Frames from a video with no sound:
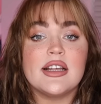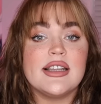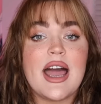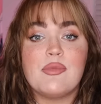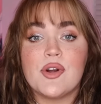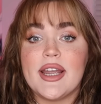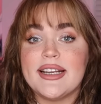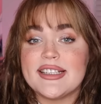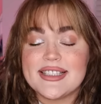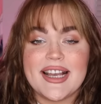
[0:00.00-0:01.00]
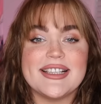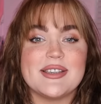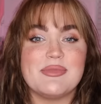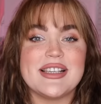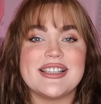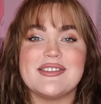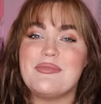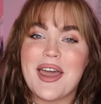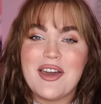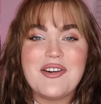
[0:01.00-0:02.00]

collaborate, design some pieces of my